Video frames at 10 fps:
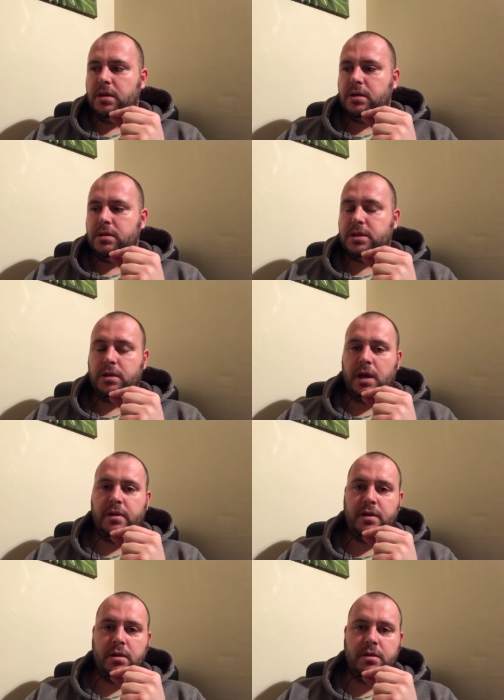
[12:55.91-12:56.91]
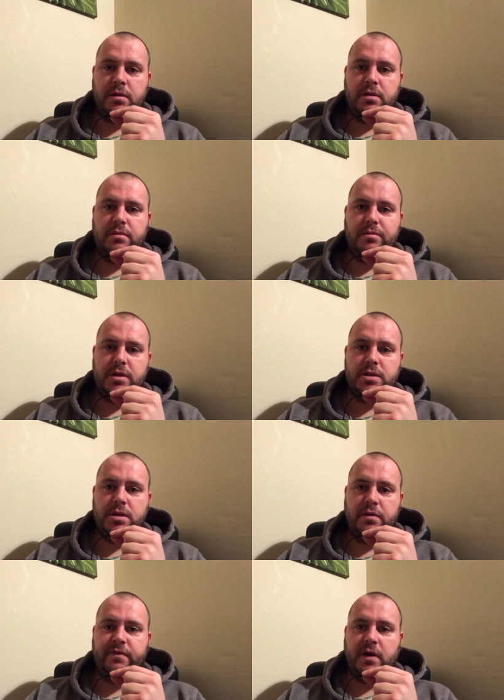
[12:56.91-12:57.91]
so yeah, the two
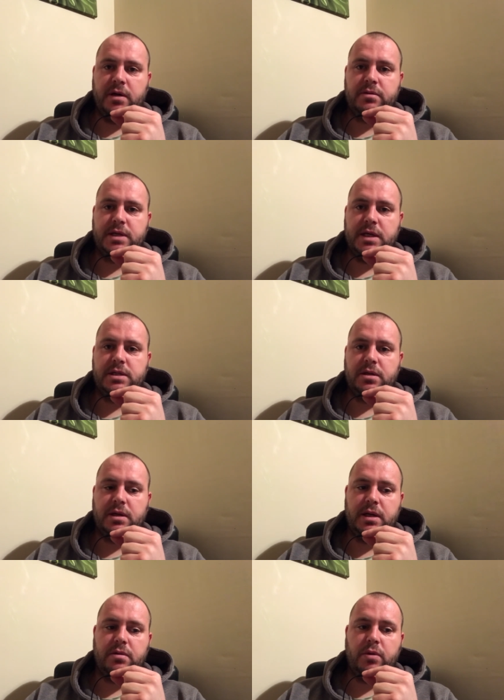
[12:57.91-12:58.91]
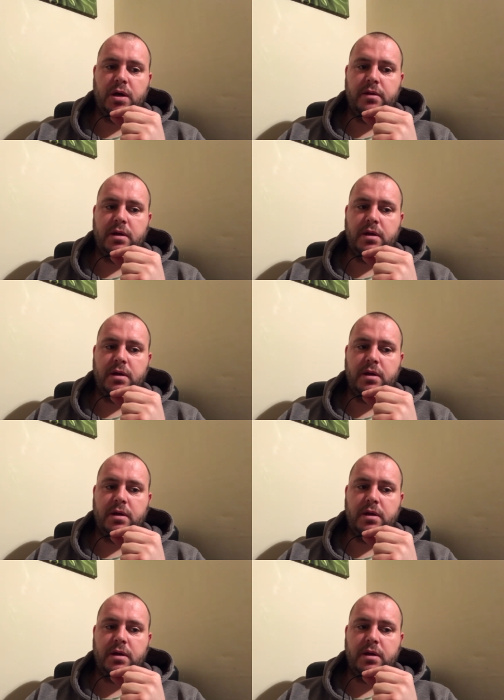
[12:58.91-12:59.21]
final tests I did were